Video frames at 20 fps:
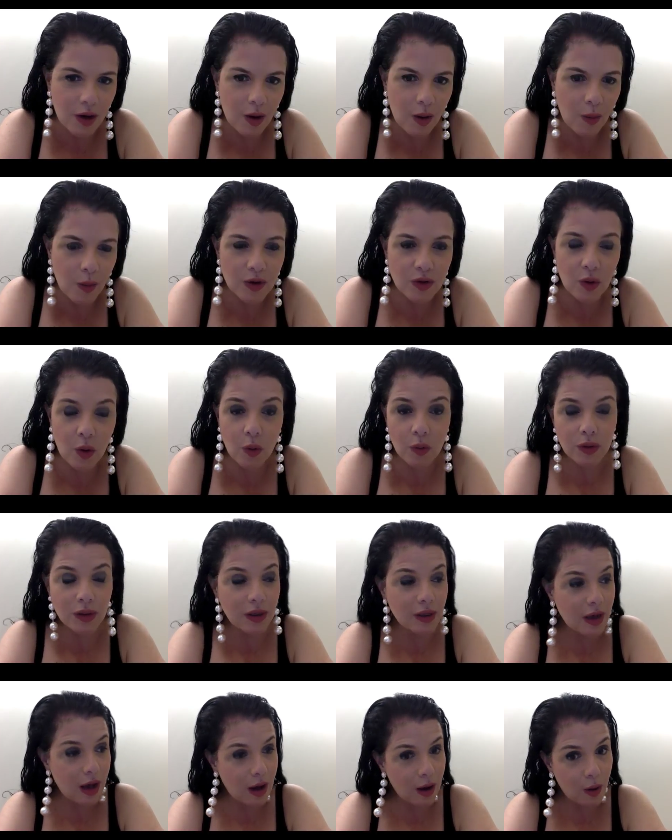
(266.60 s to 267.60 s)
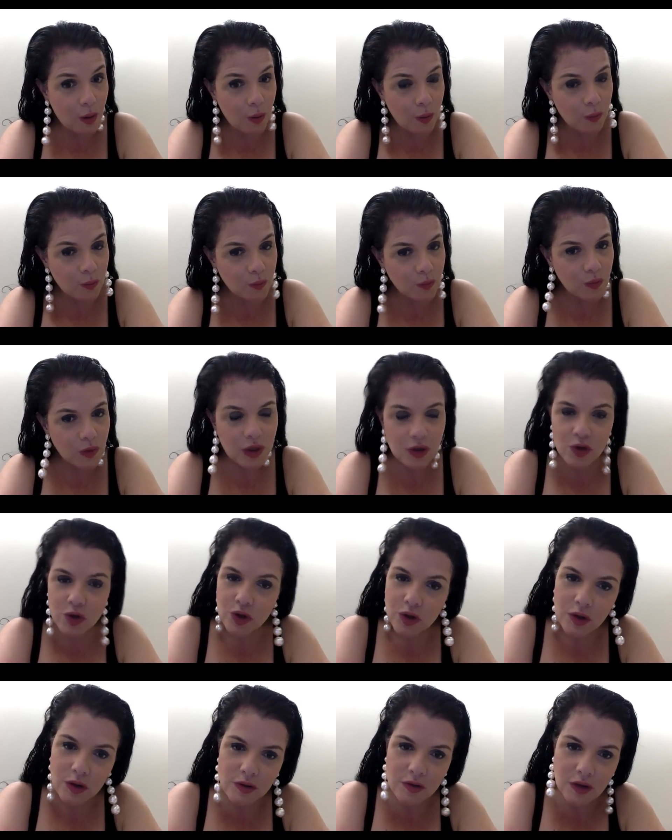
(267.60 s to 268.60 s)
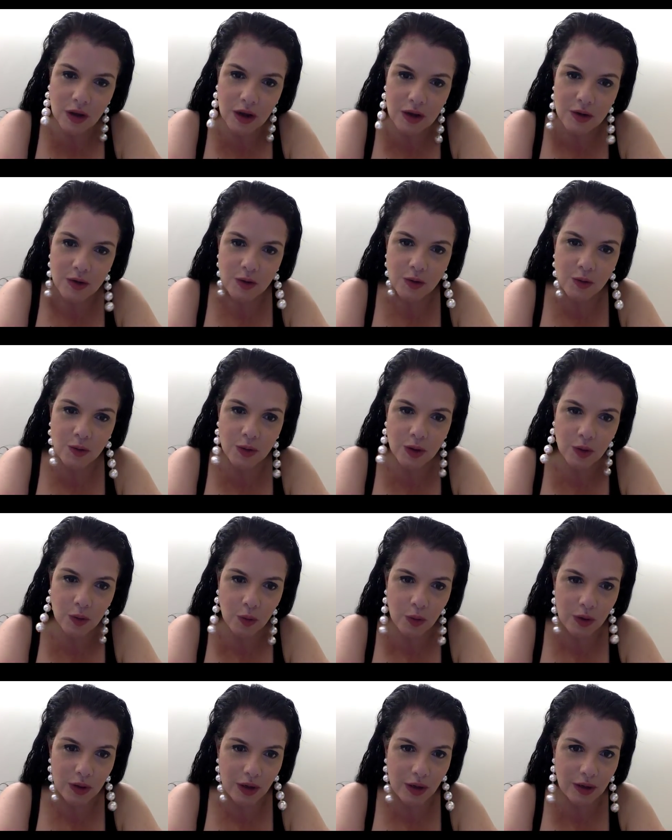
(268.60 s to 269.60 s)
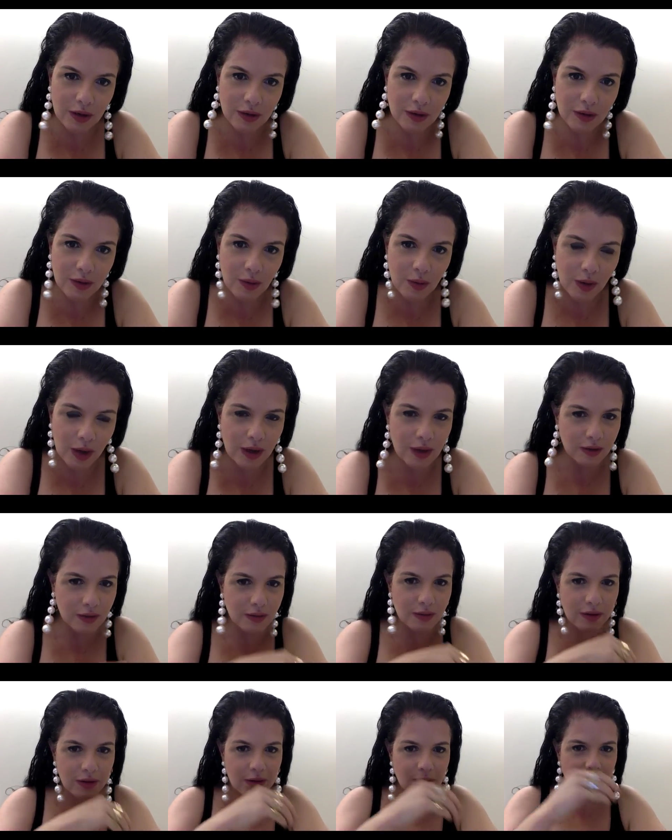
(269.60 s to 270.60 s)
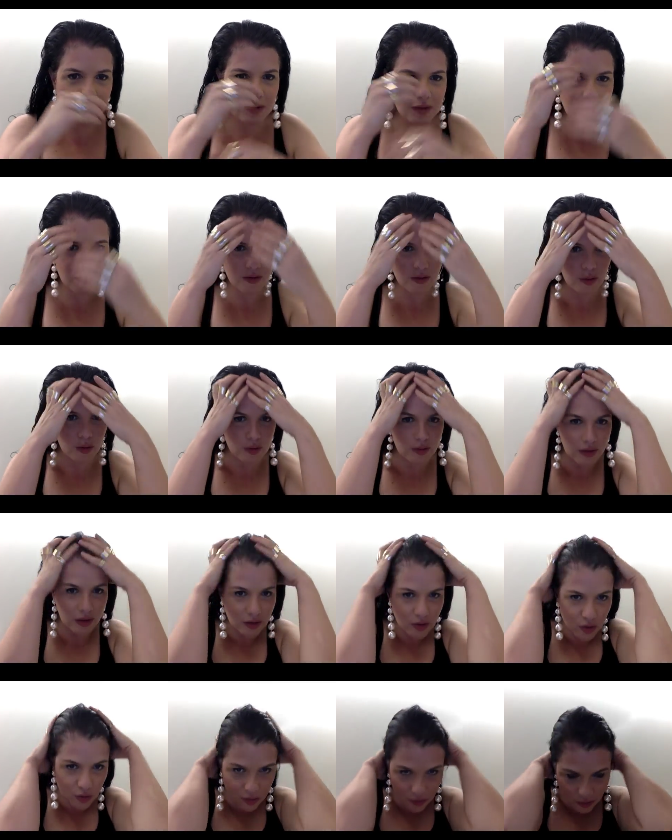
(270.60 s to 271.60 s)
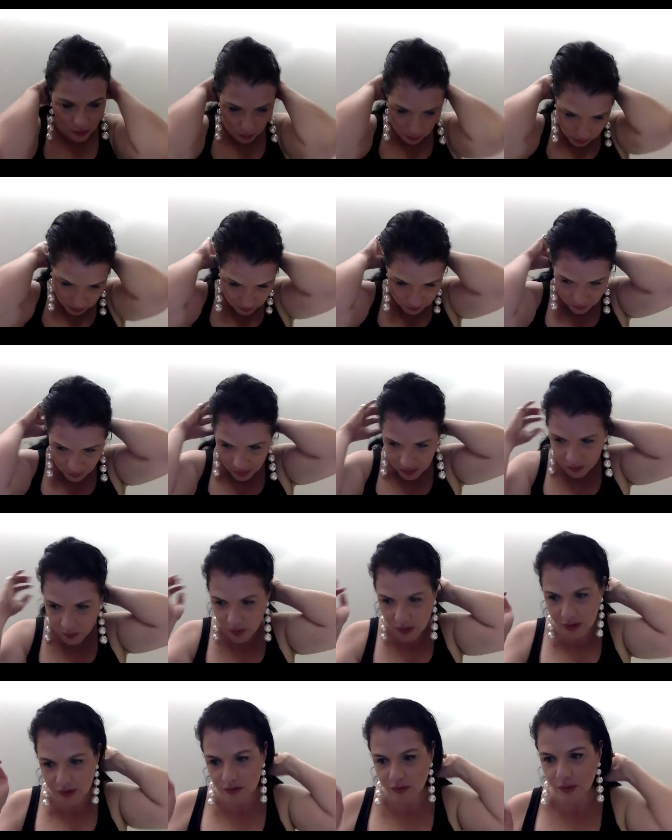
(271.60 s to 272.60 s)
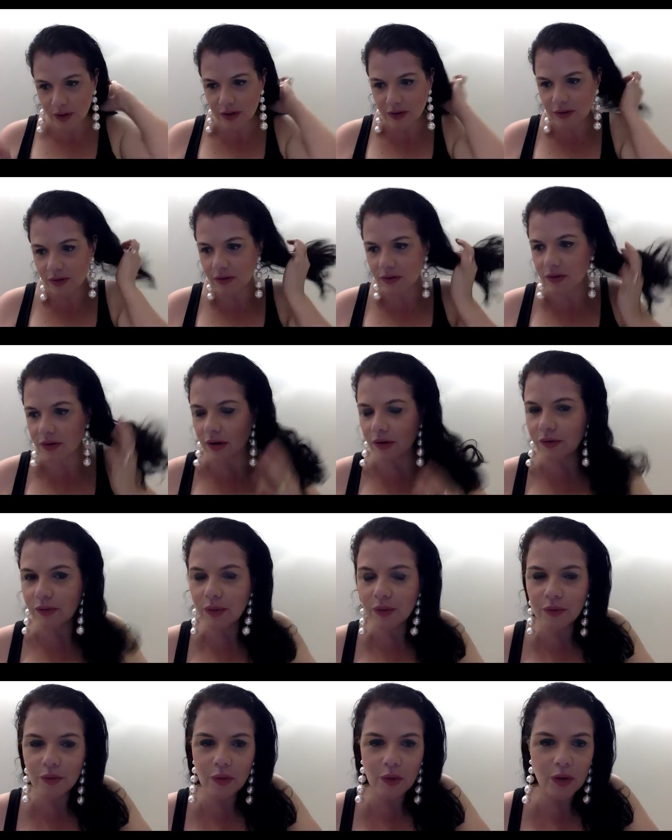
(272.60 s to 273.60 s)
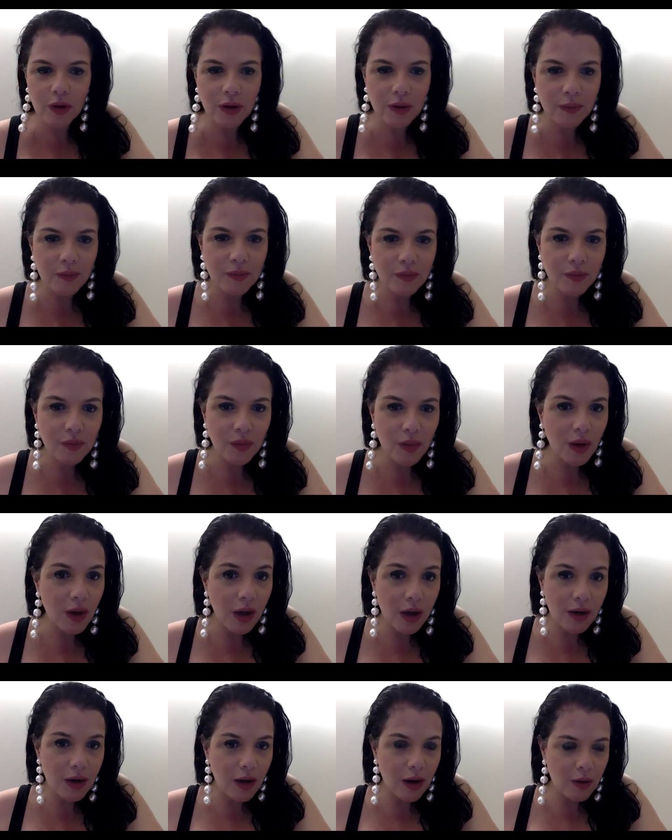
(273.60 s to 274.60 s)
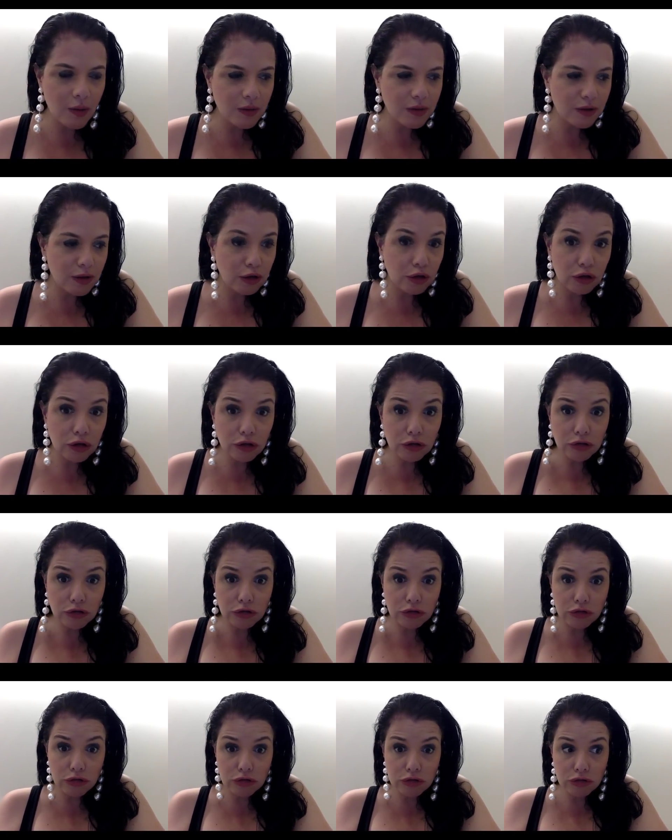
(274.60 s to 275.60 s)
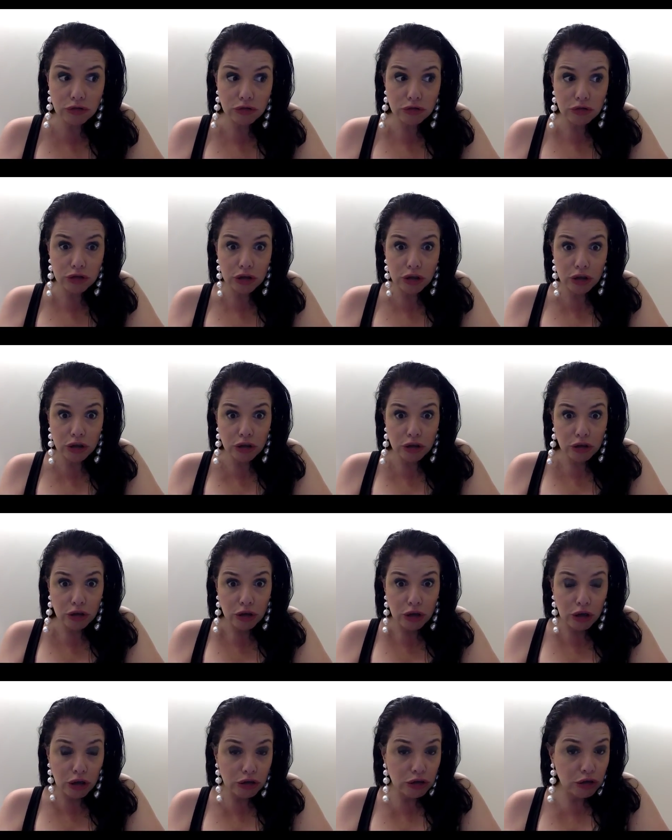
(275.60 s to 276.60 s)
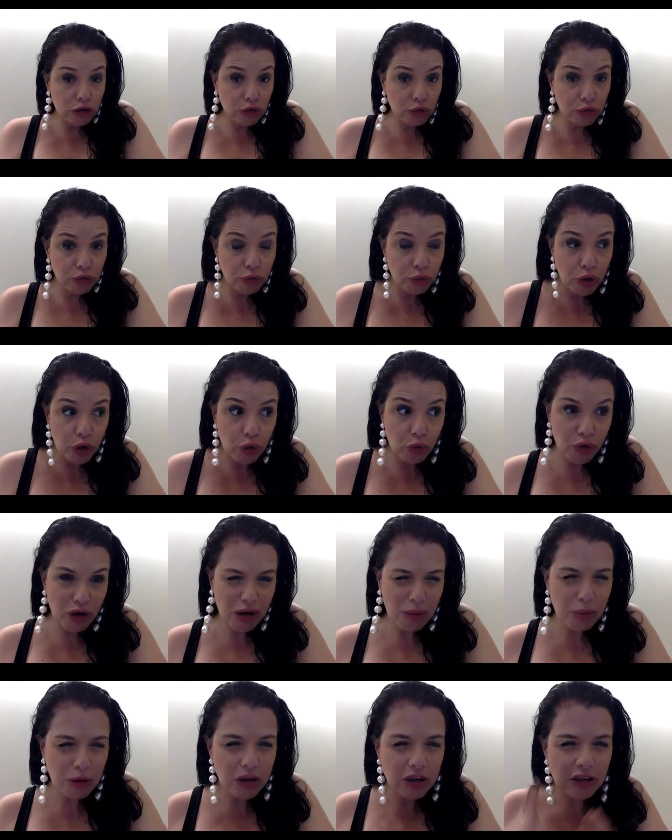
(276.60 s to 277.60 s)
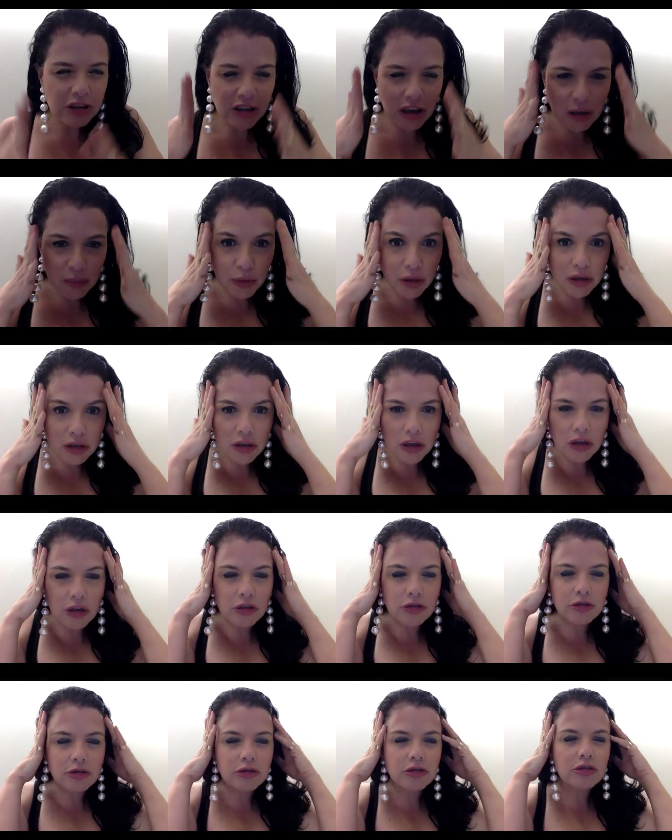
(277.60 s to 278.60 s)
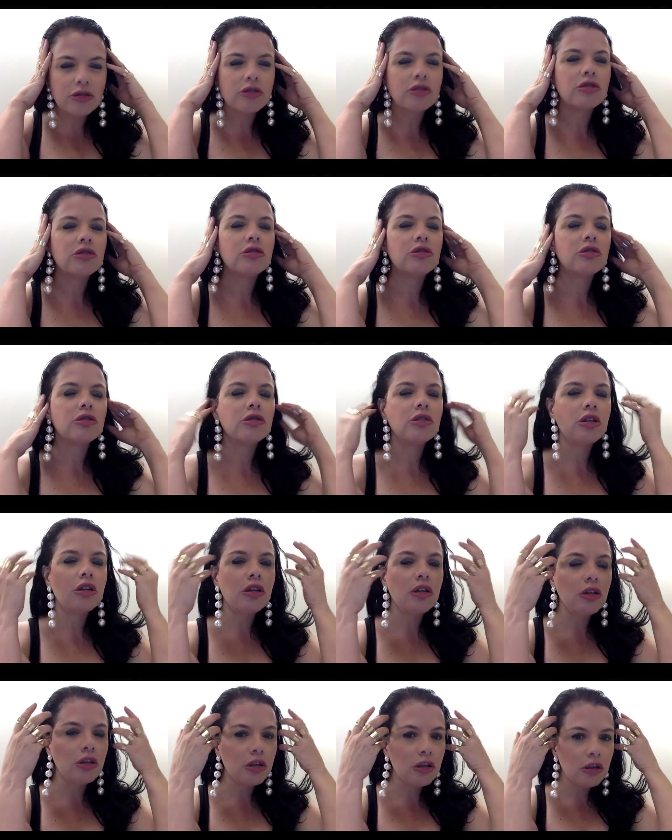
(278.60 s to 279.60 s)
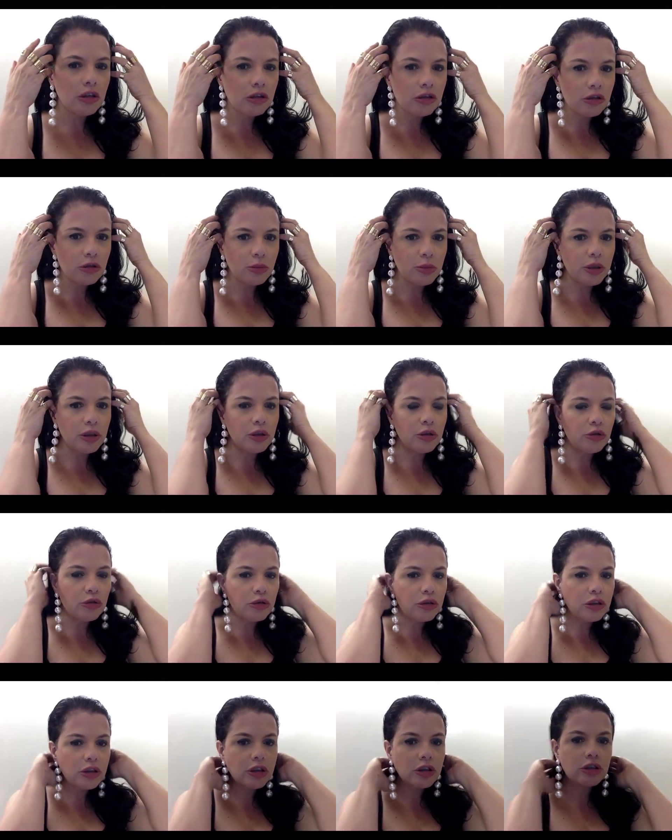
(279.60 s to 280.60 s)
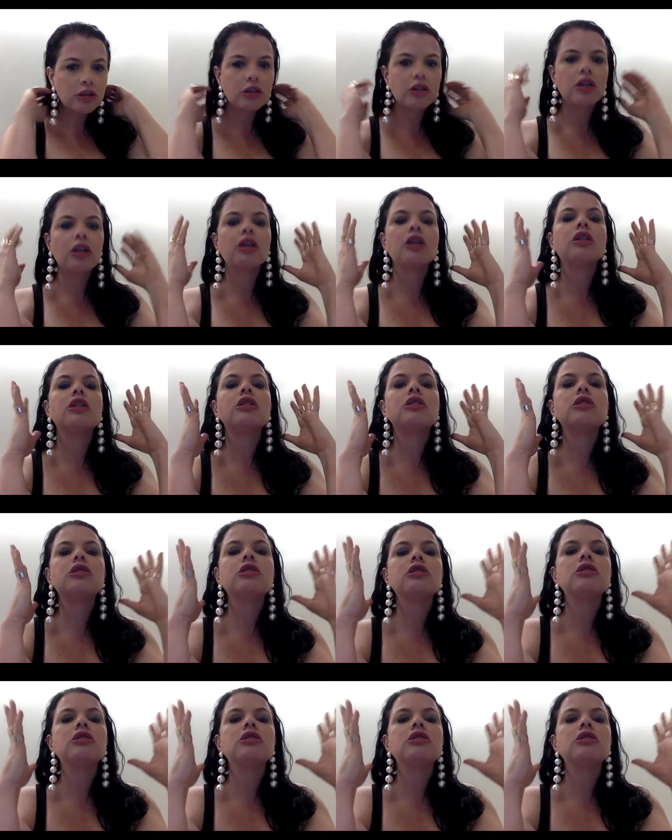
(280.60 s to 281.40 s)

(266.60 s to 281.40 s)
But only now did she decide to record it. Okay, this doesn't make sense. So it's like she was totally fine with his racist stuff before. And now it's like, oh, I need to rehabilitate myself to be the queen again.